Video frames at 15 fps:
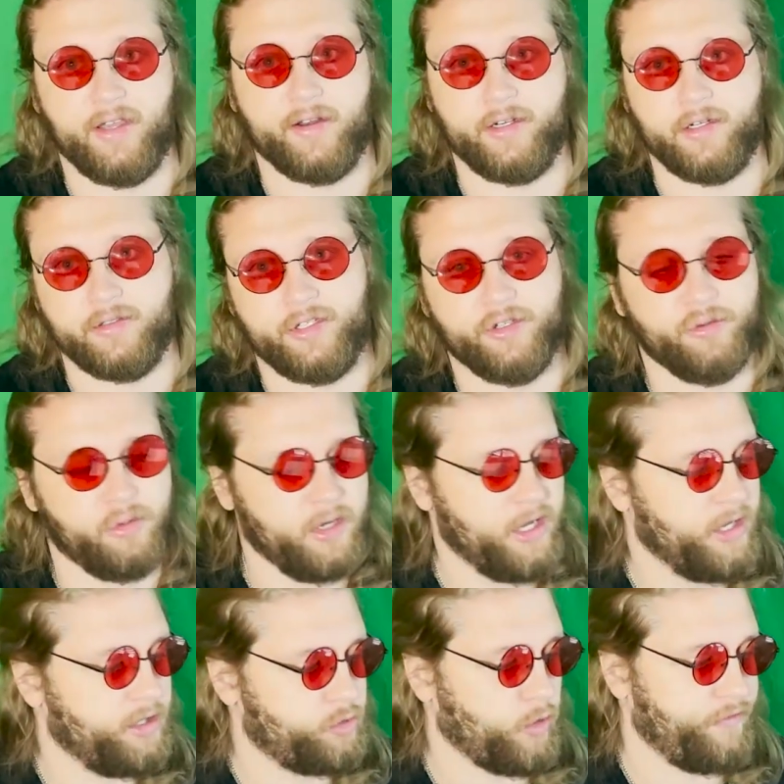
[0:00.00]
here too.
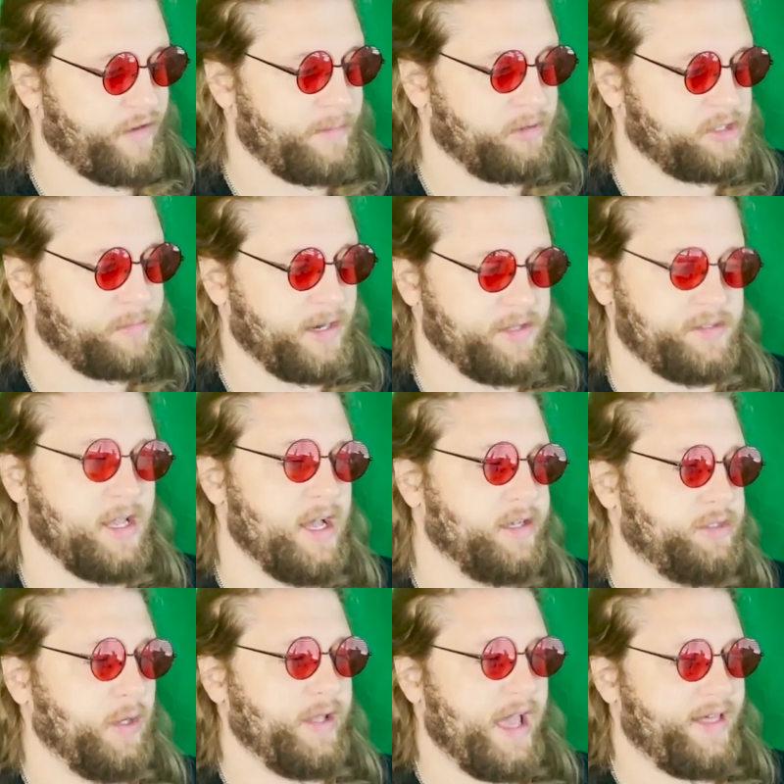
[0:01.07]
25 plus minutes.
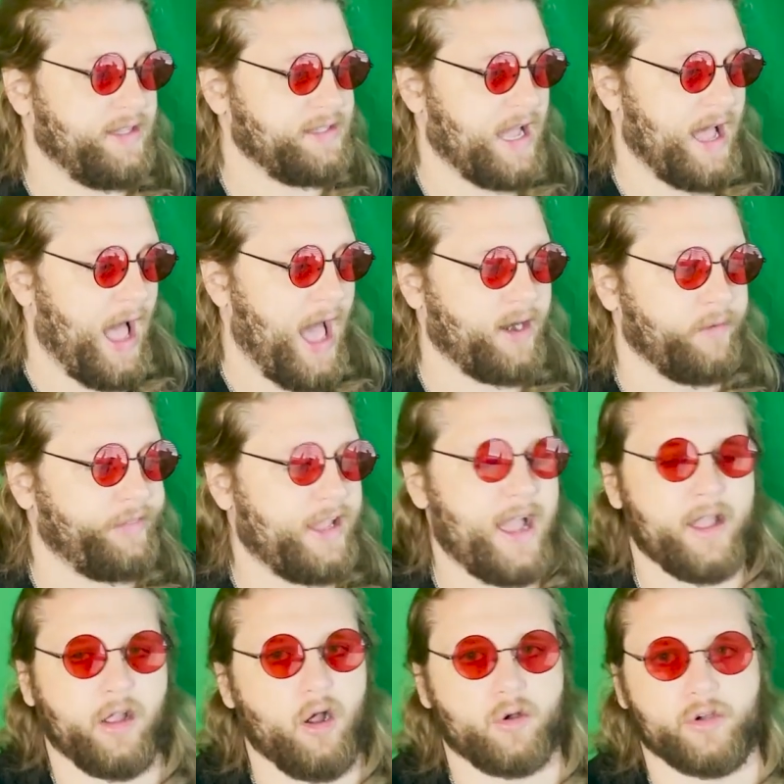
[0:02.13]
So yeah, I don't think I
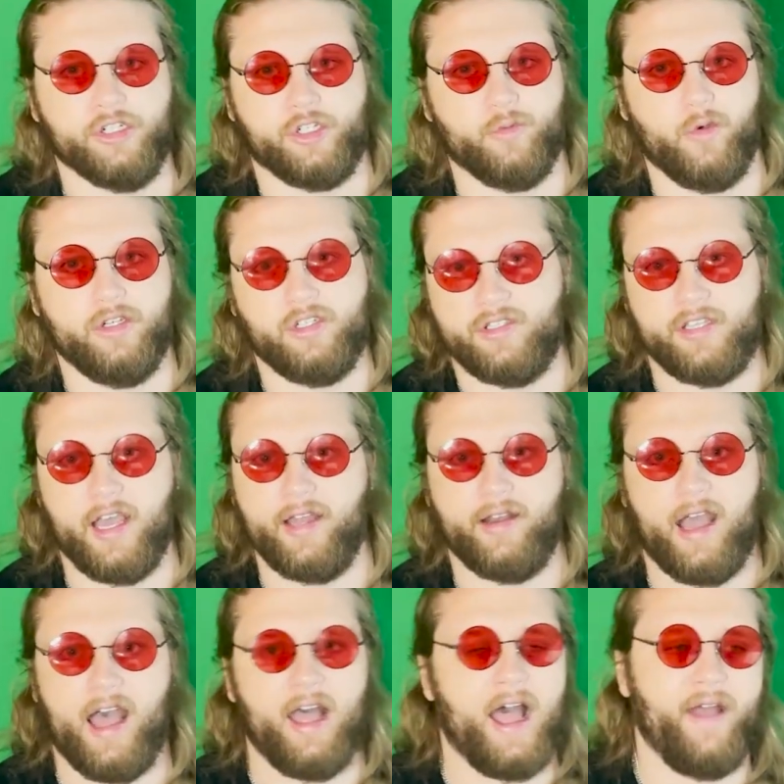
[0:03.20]
can go Christian Wood just yet.
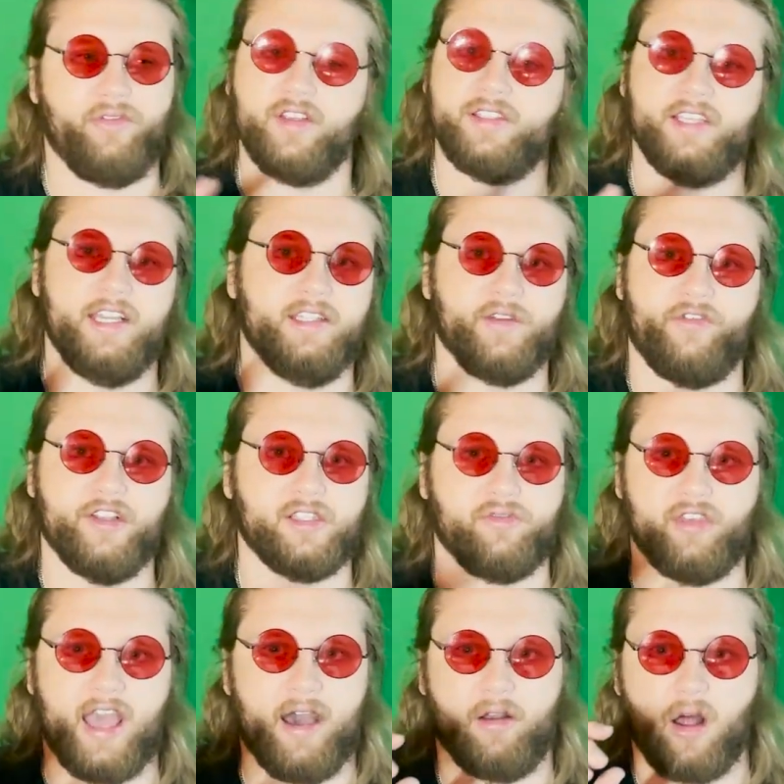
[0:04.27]
I have to see
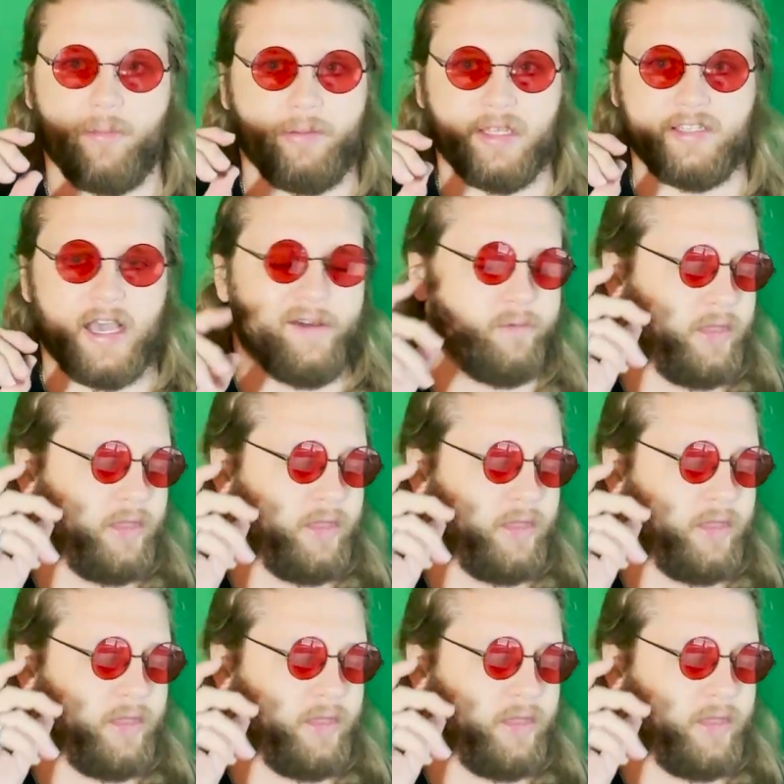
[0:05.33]
defensively how it all plays out with